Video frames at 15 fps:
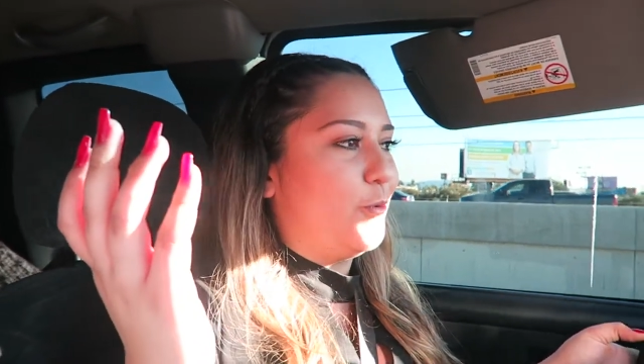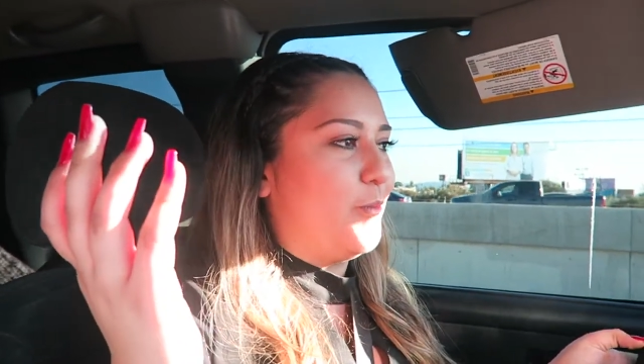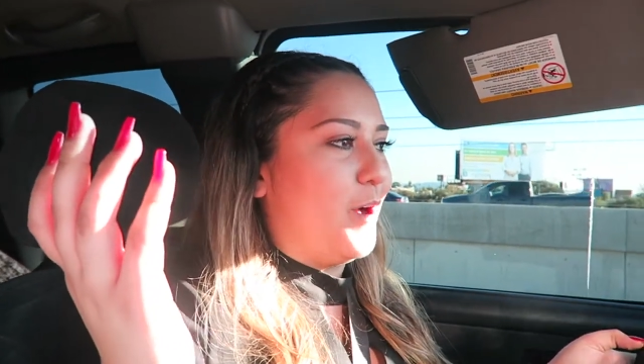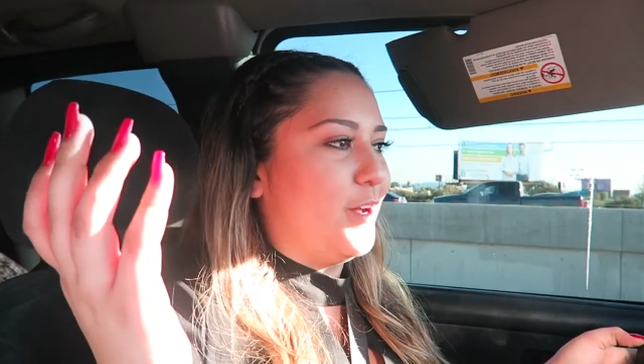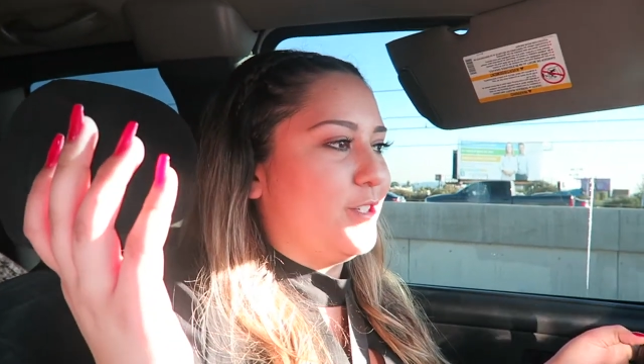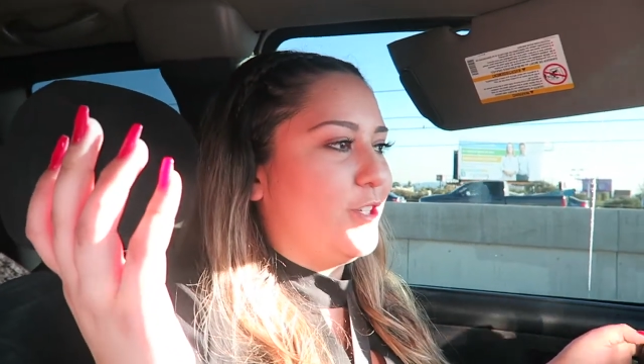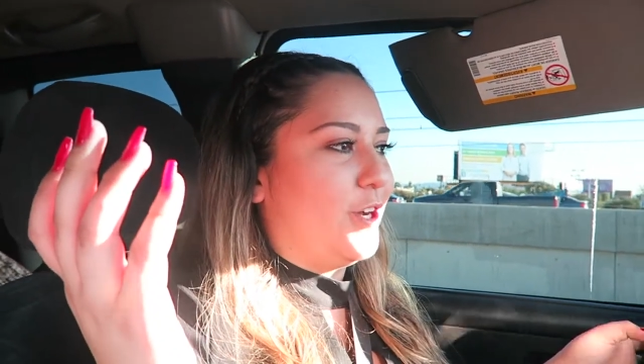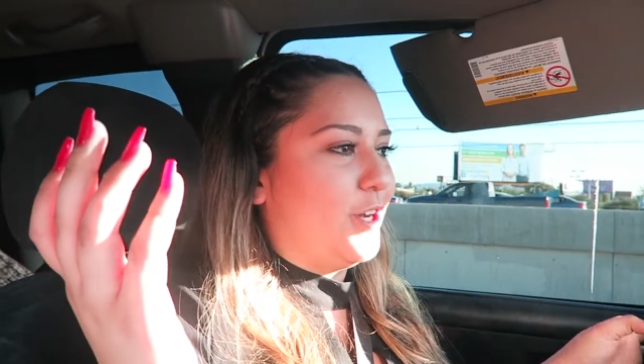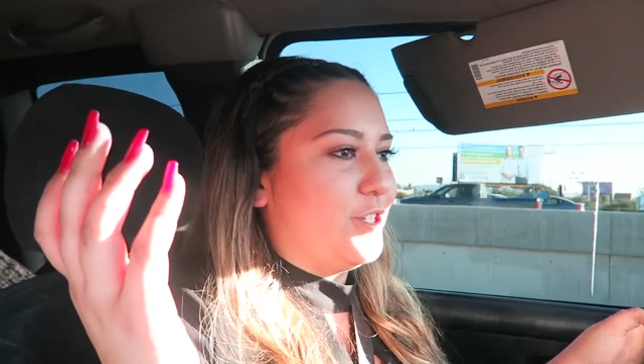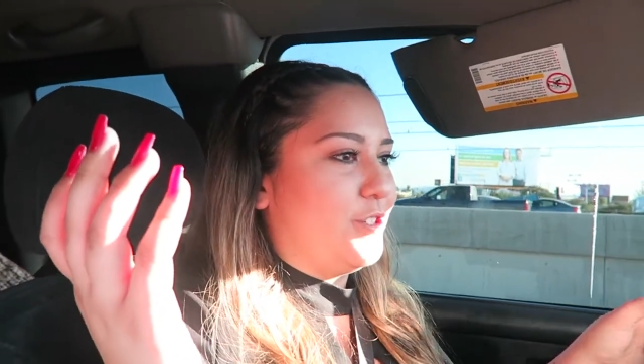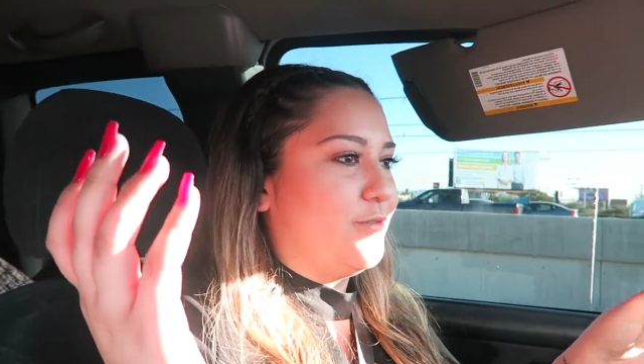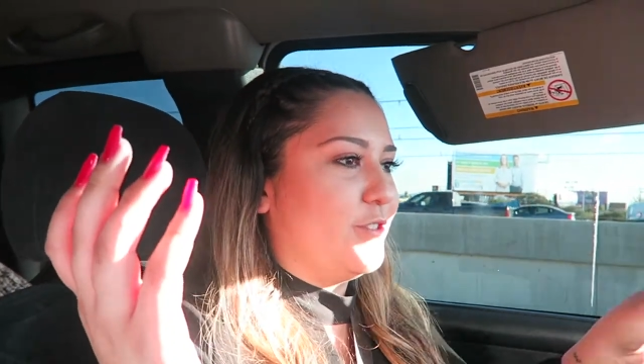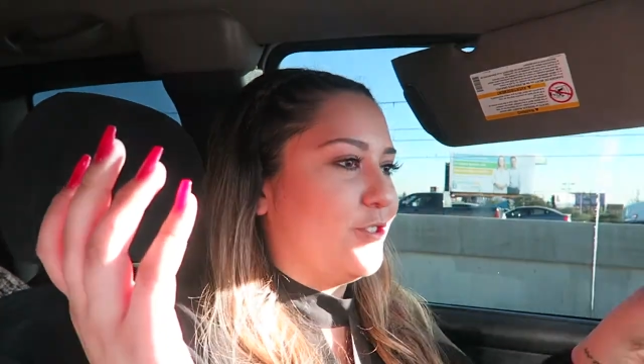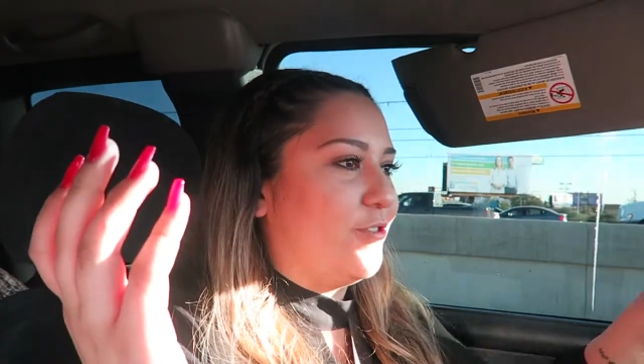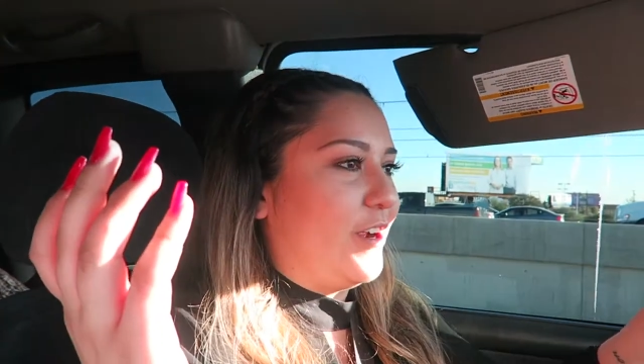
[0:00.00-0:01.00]
montage
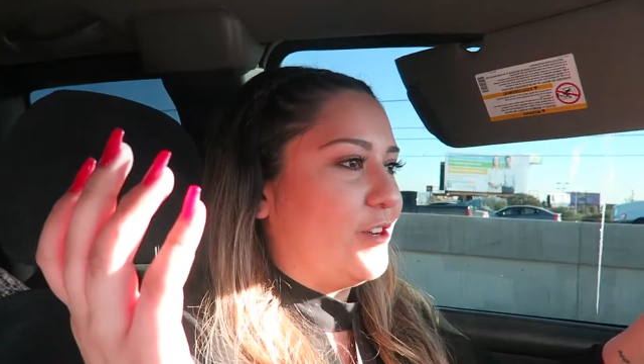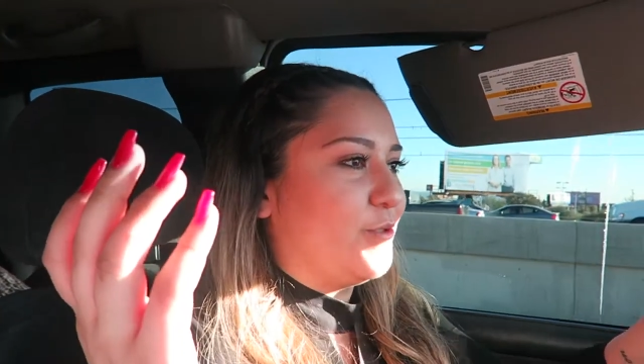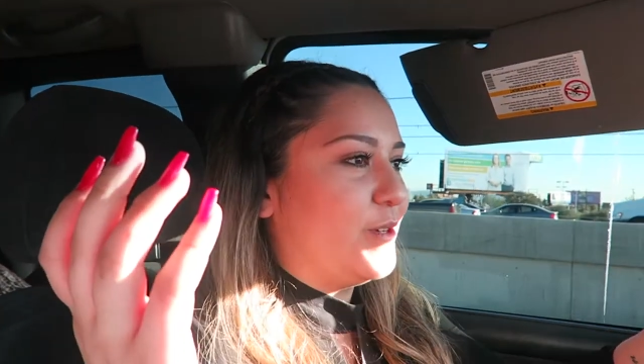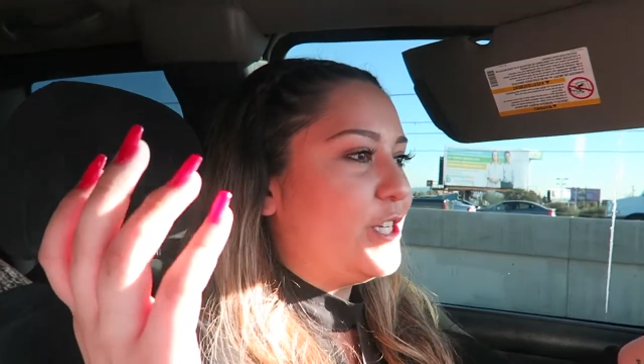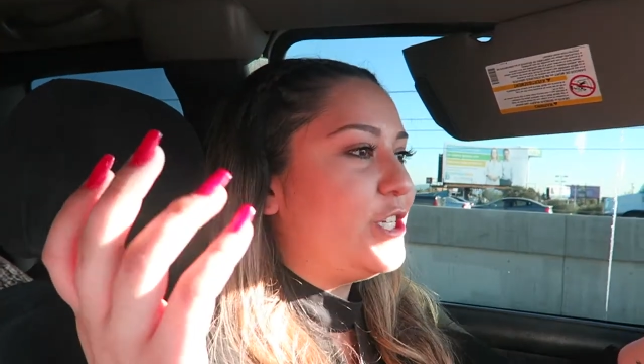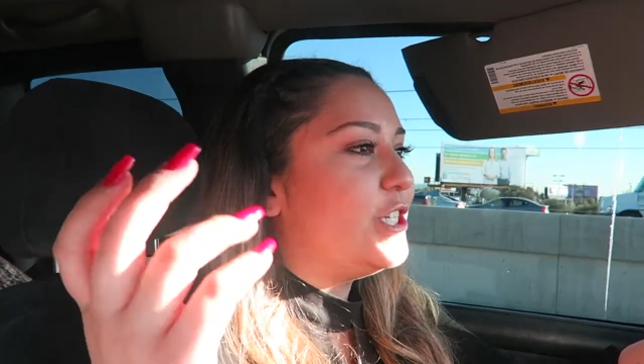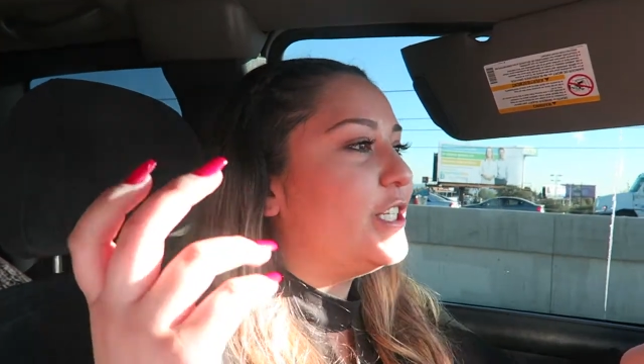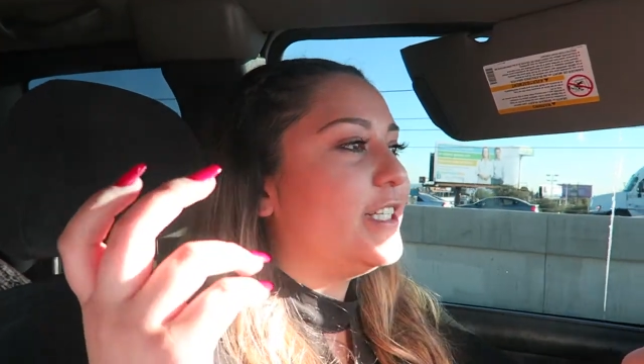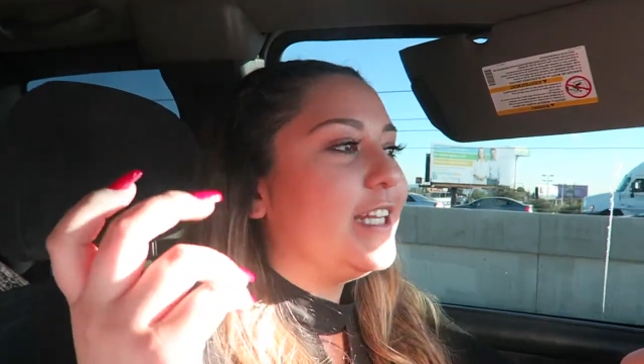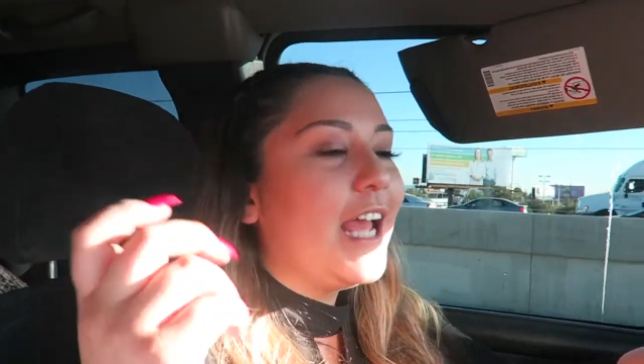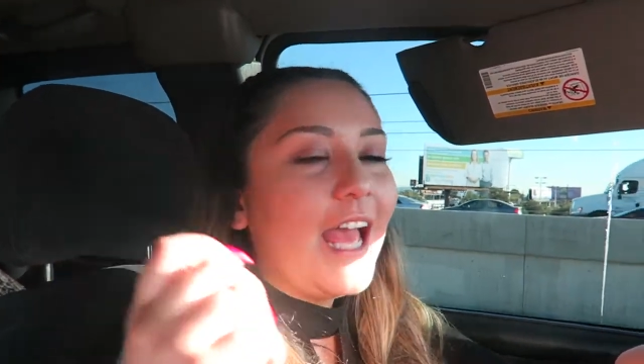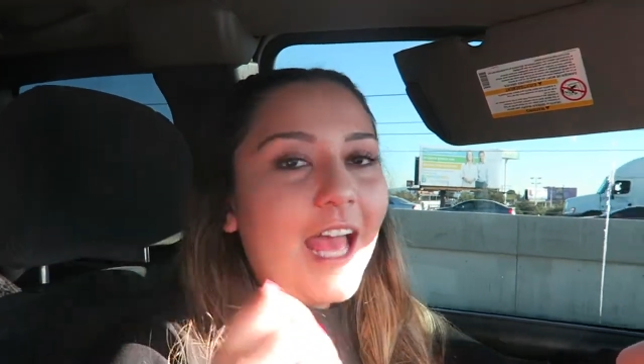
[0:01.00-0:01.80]
of his graduation.